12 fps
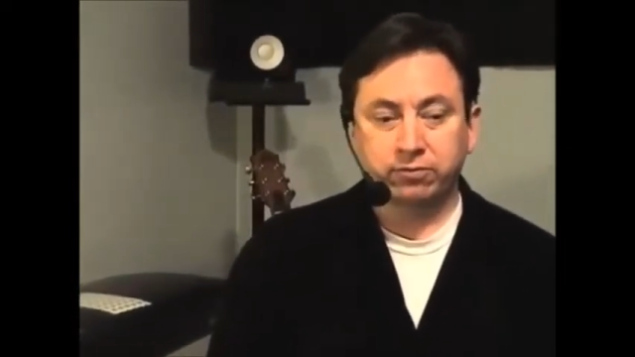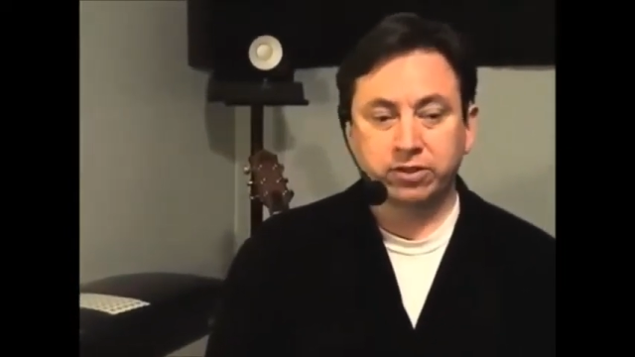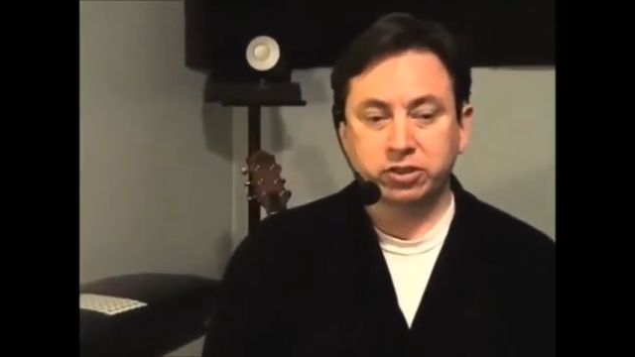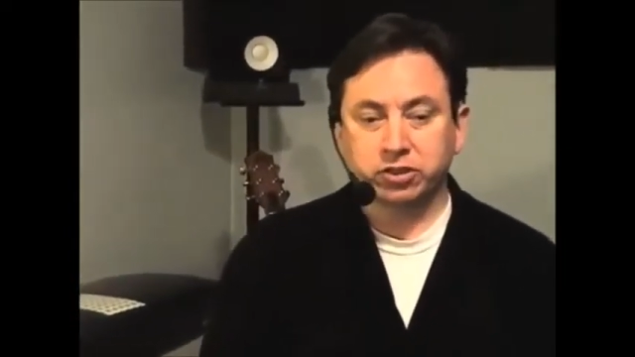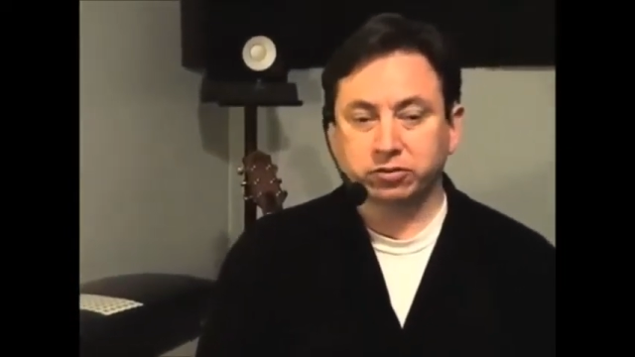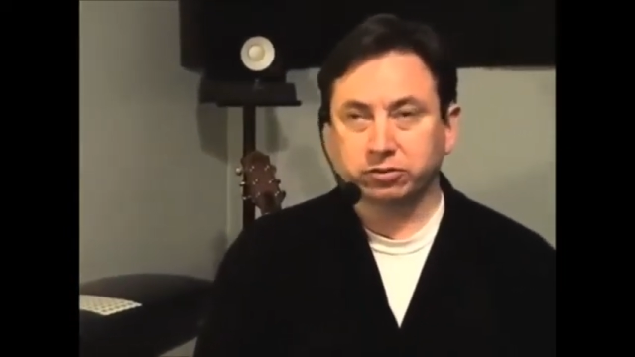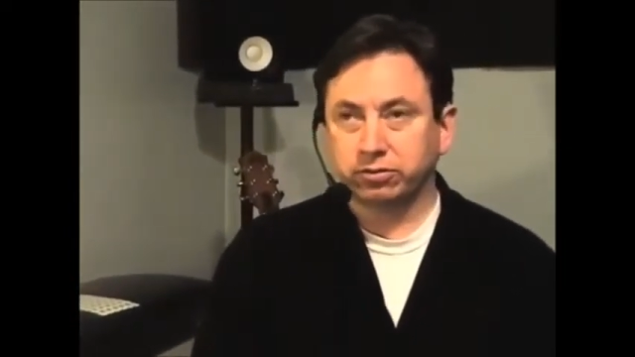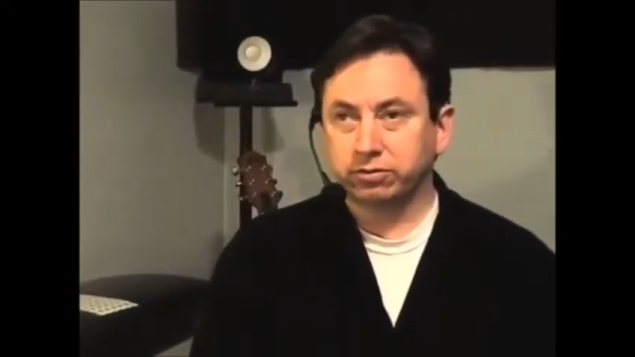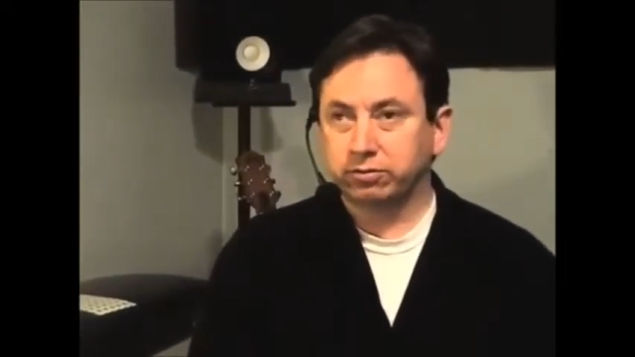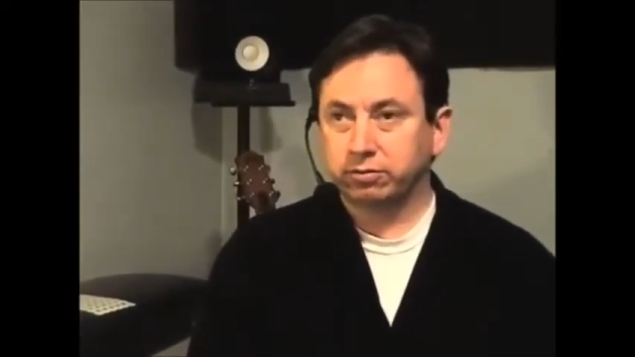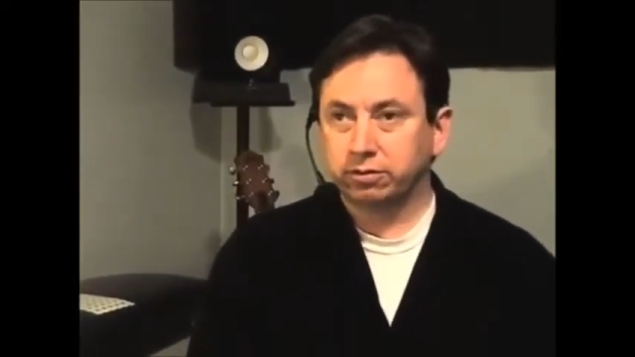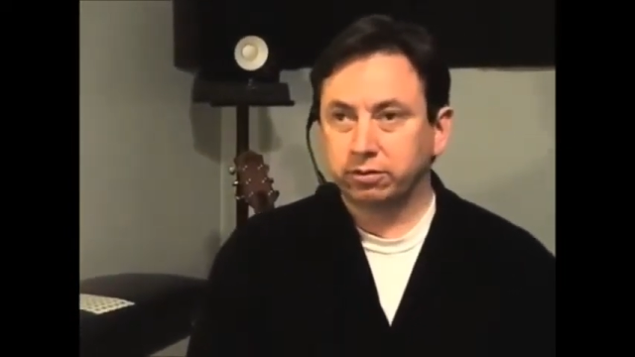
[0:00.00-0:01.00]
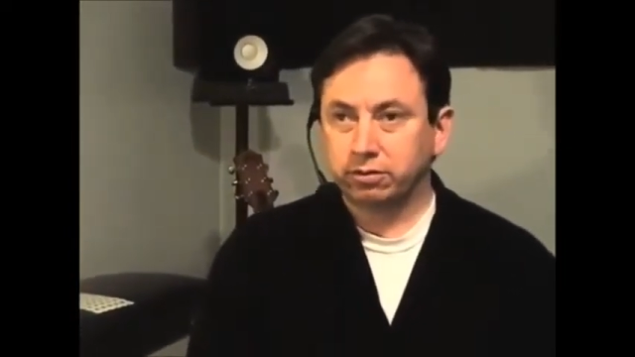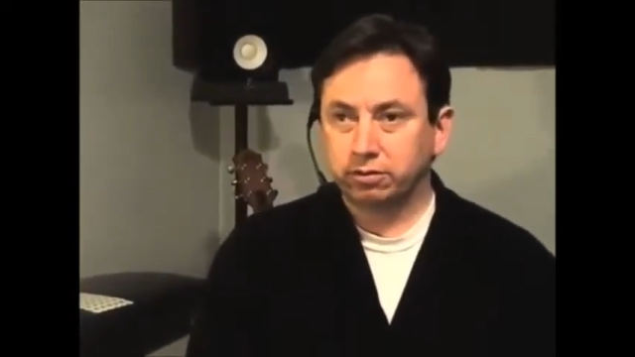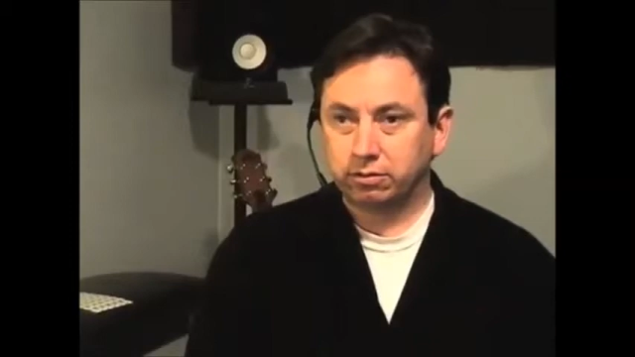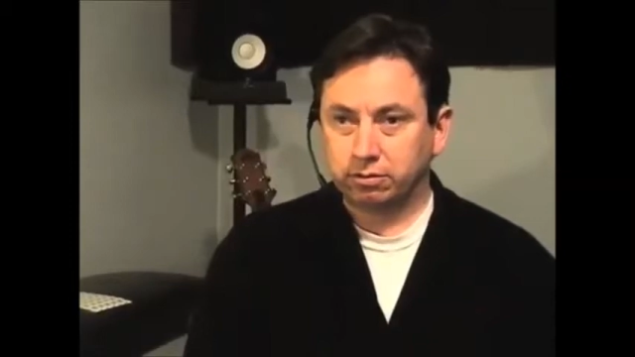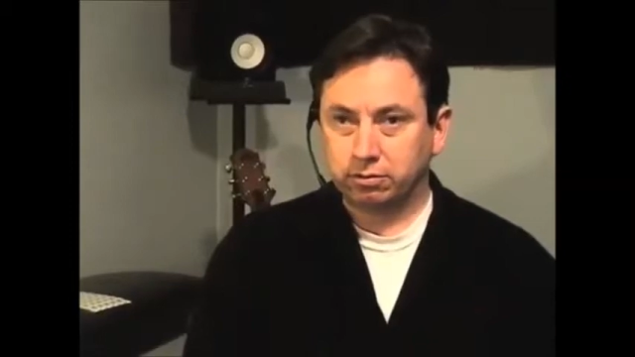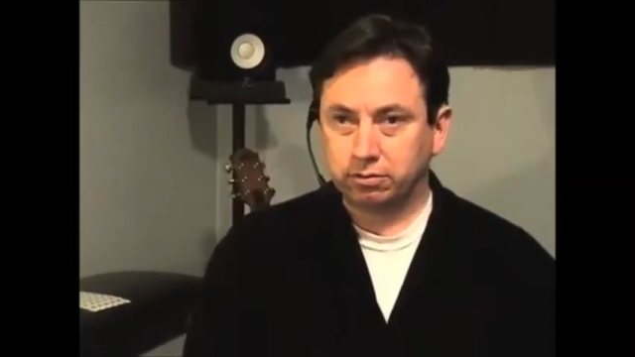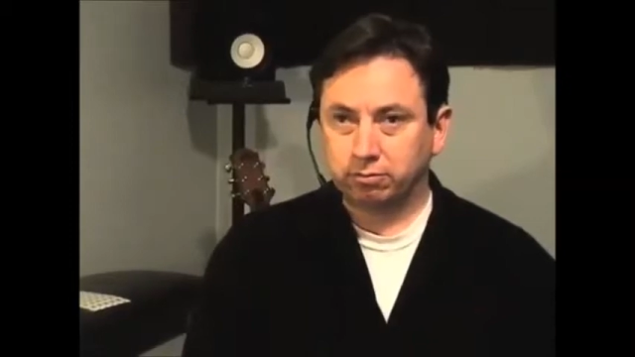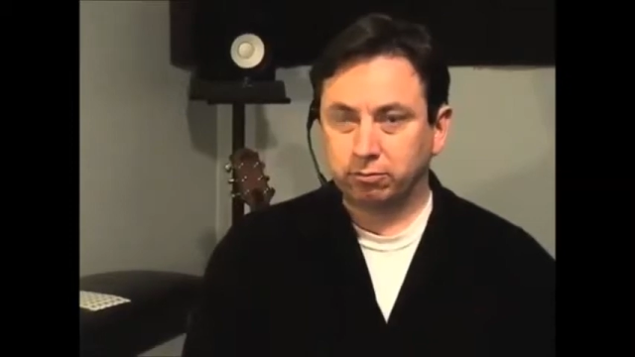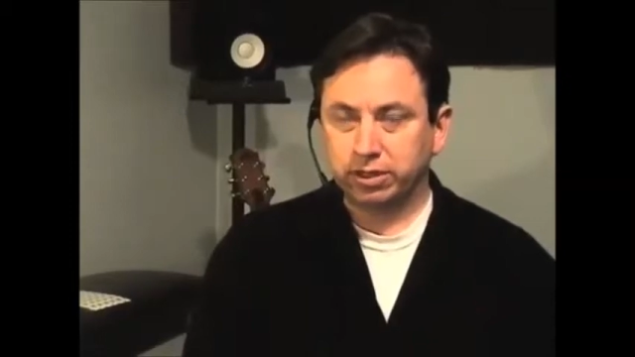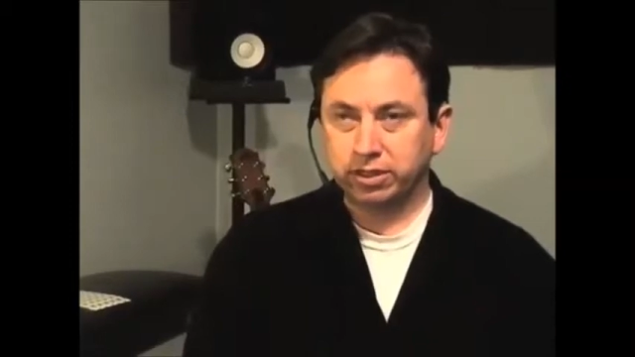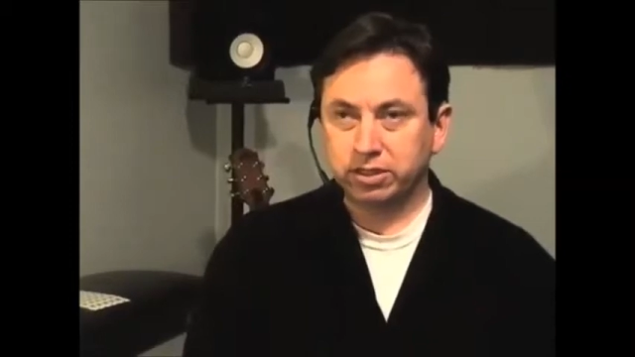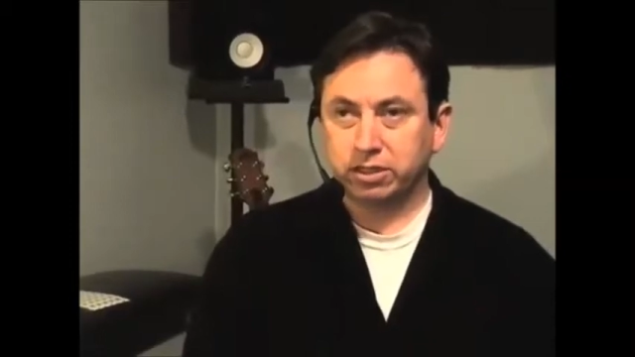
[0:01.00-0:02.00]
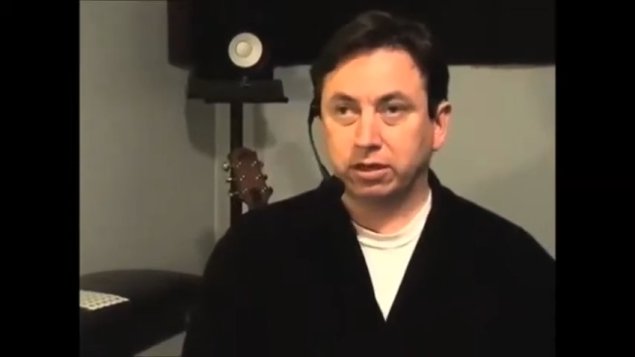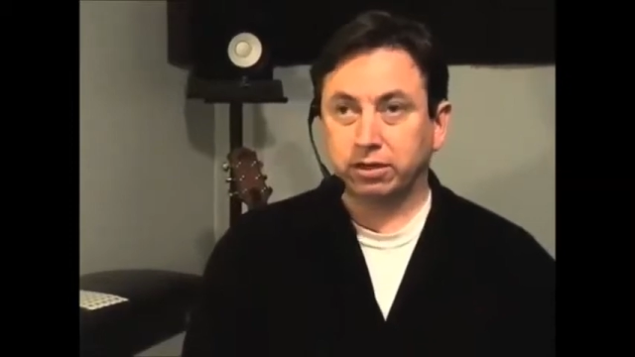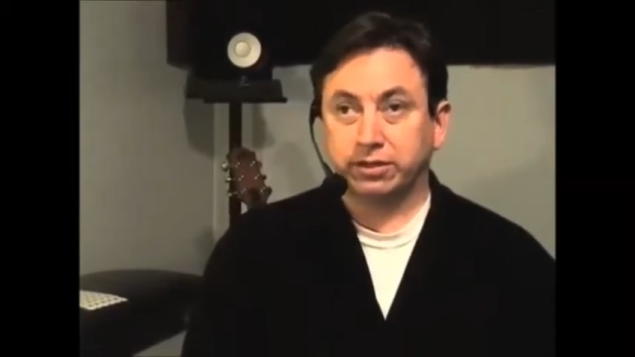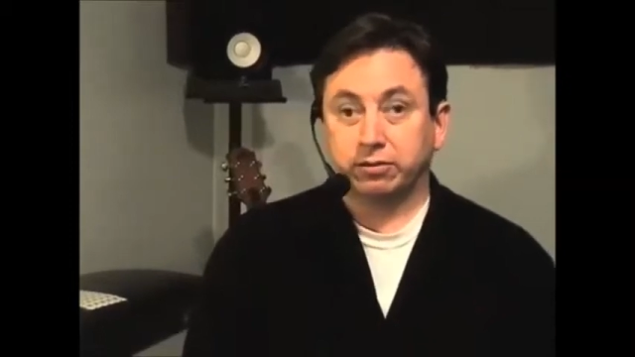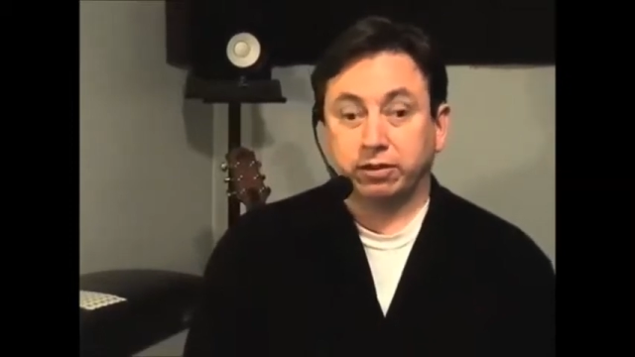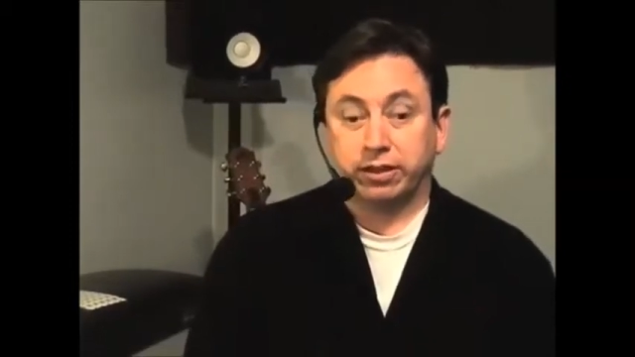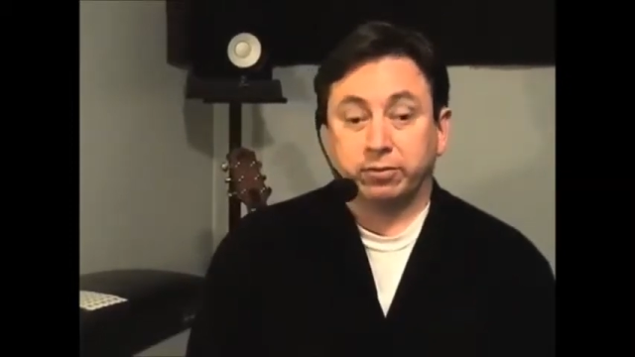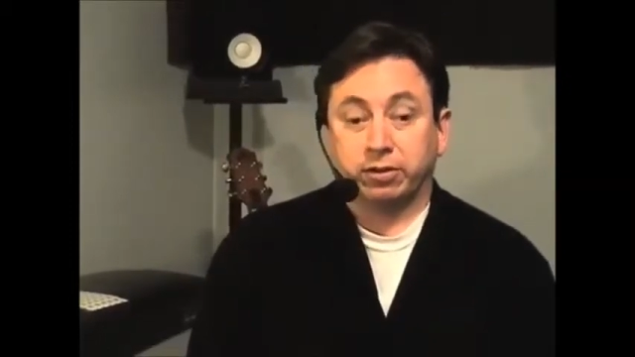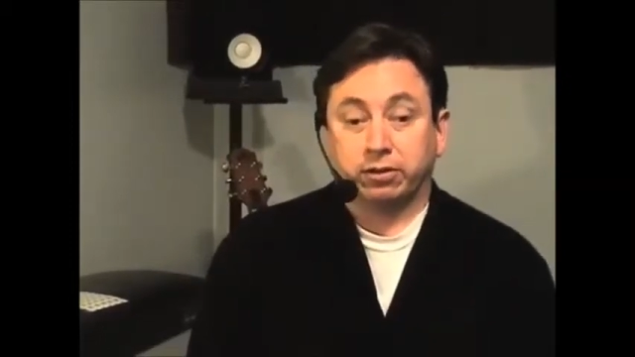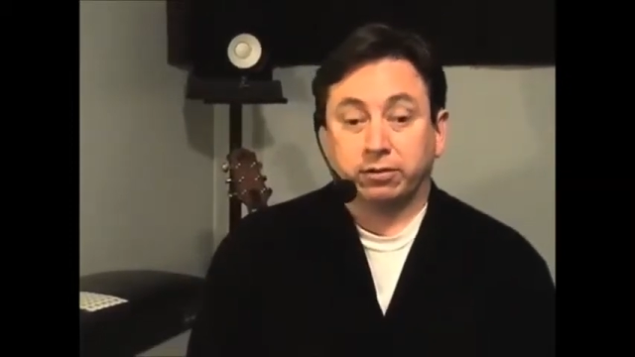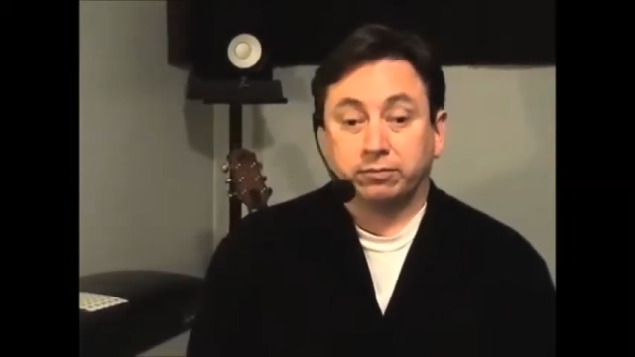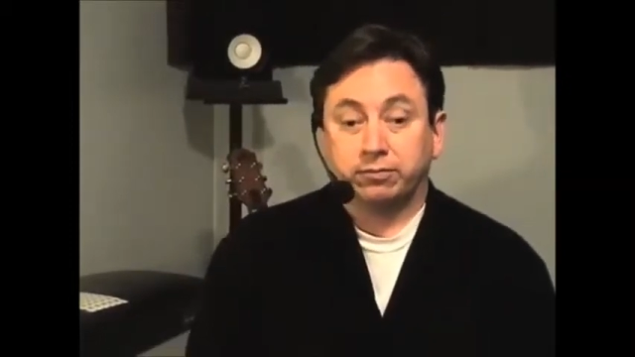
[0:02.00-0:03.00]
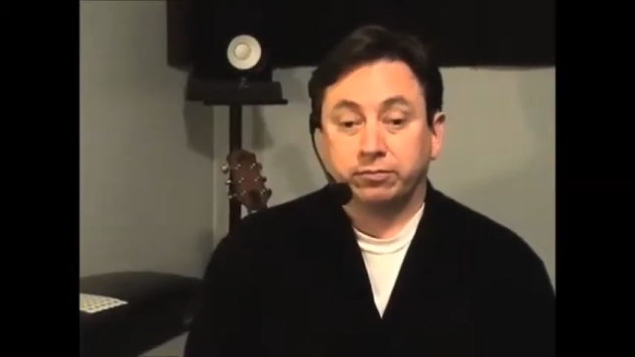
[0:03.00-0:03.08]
vision. What is an audio labeler?